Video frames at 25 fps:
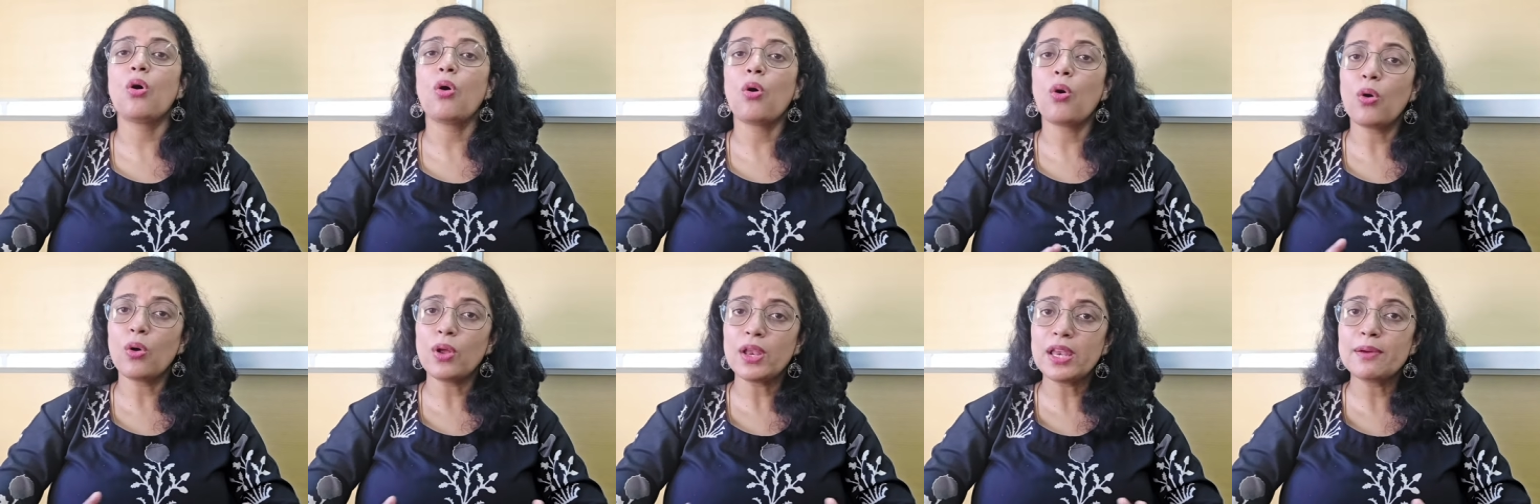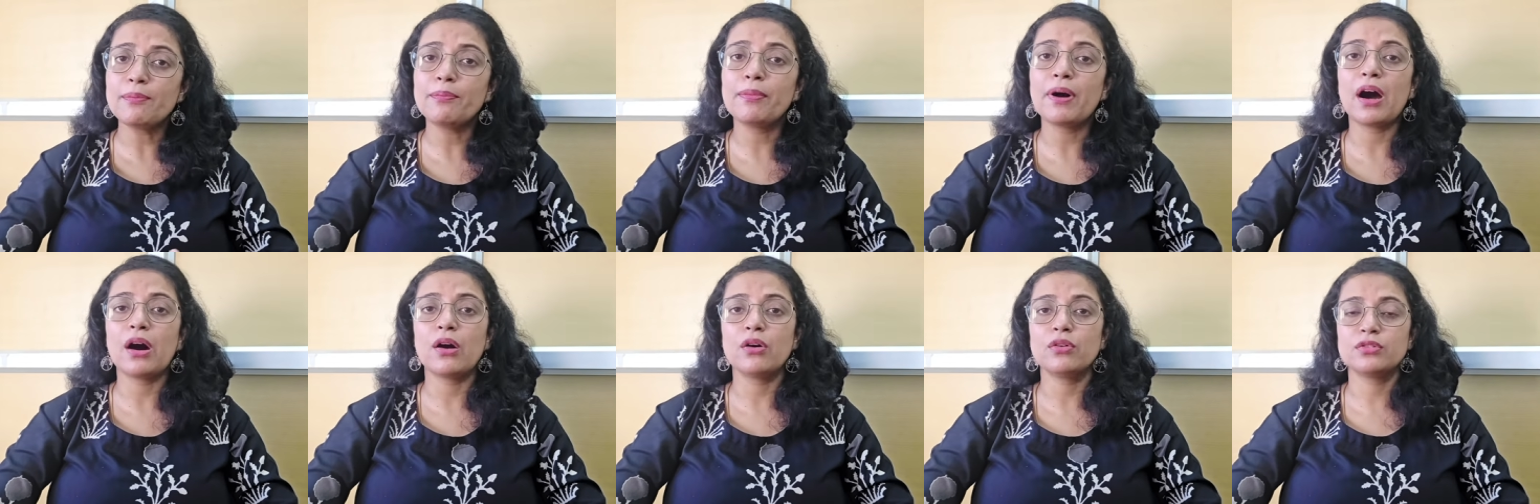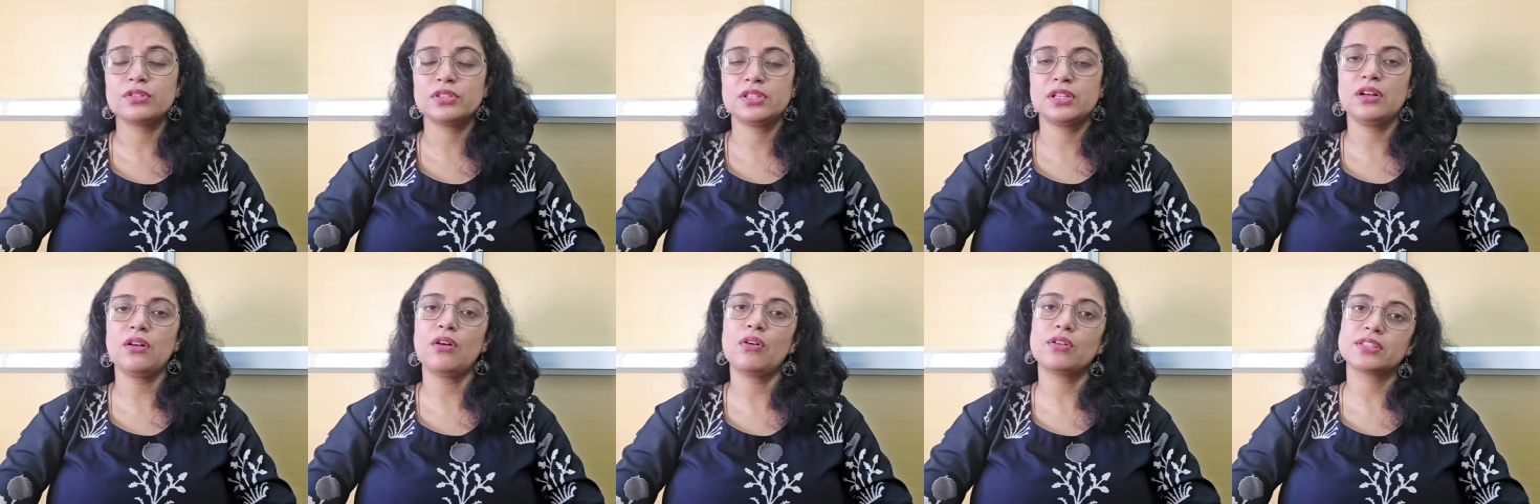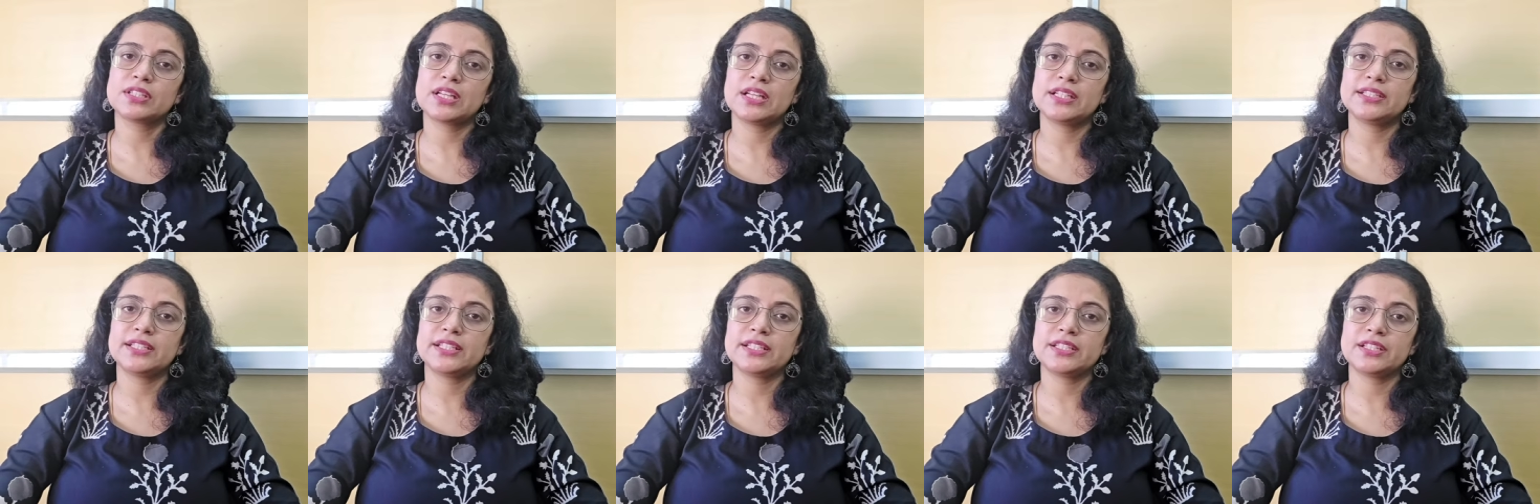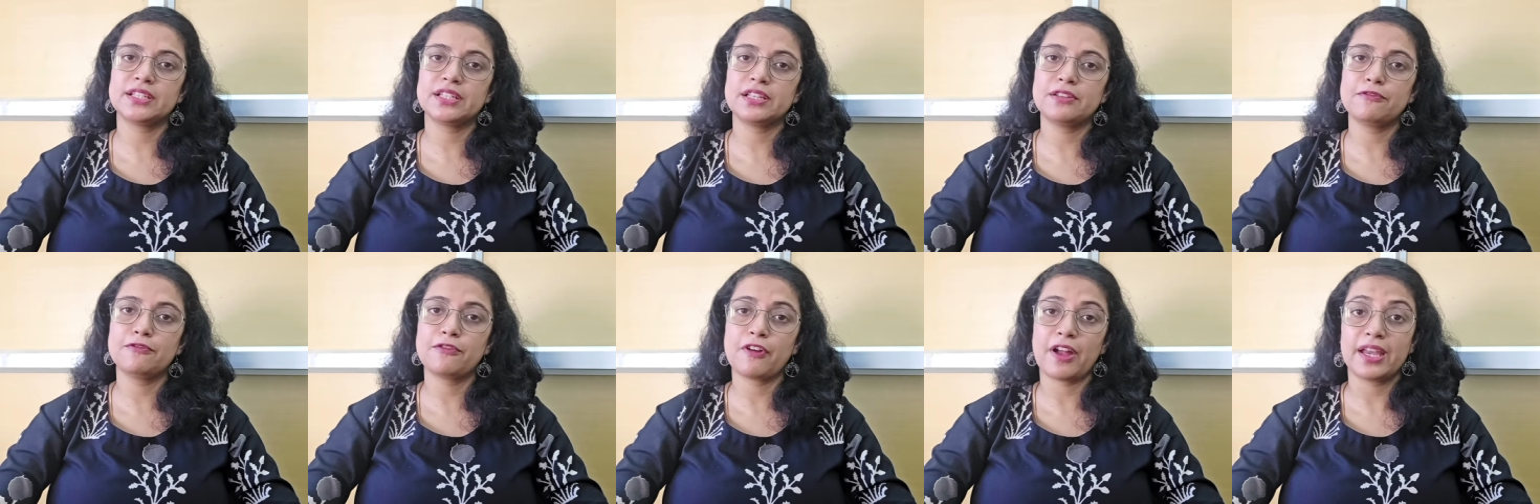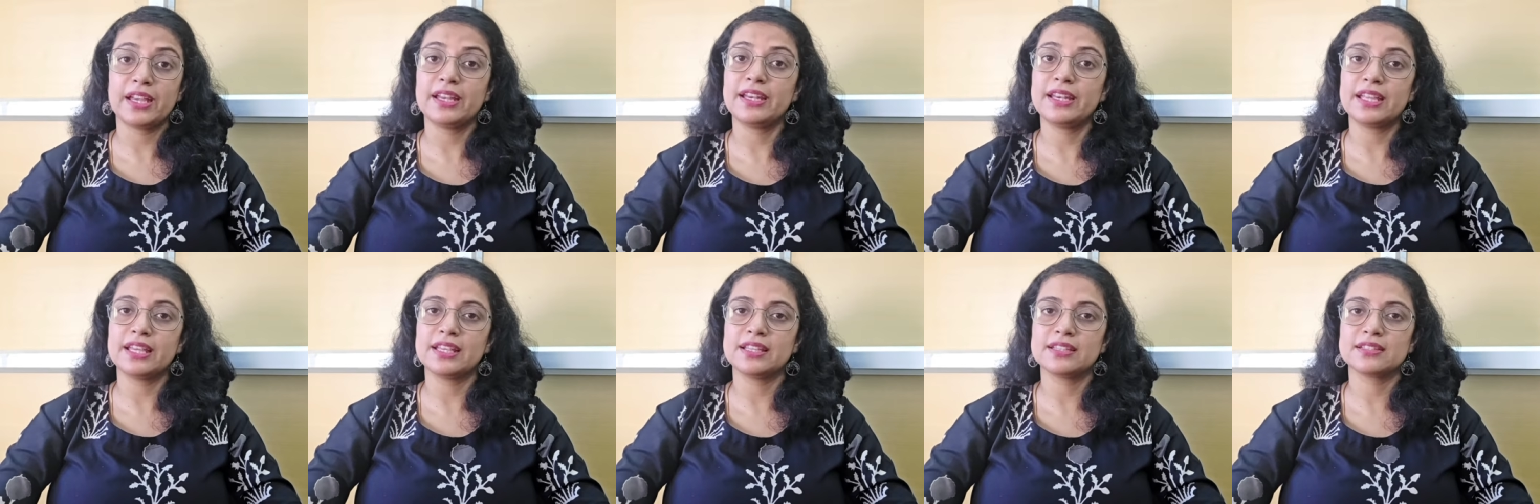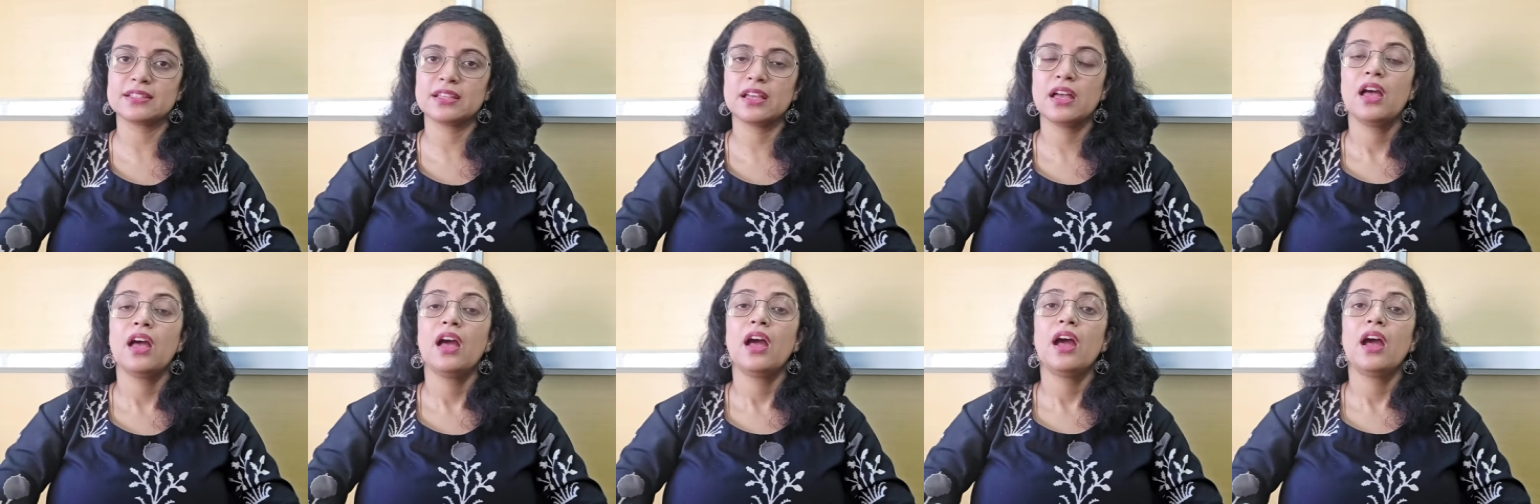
all about the auscultatory findings